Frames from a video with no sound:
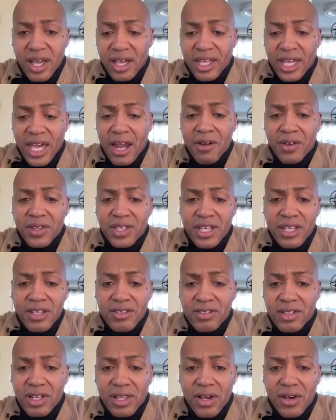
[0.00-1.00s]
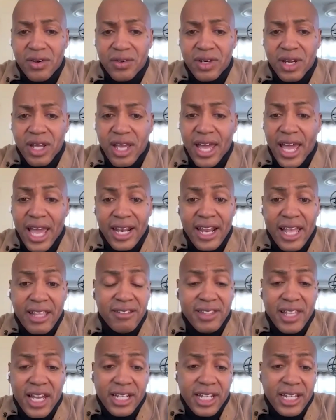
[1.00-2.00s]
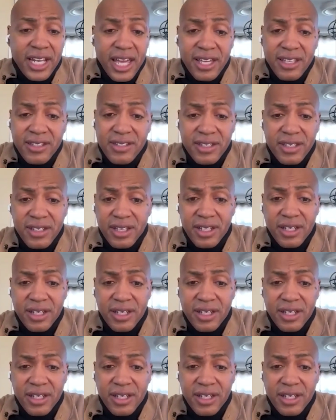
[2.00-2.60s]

guarantees the loan, and that's ninety days.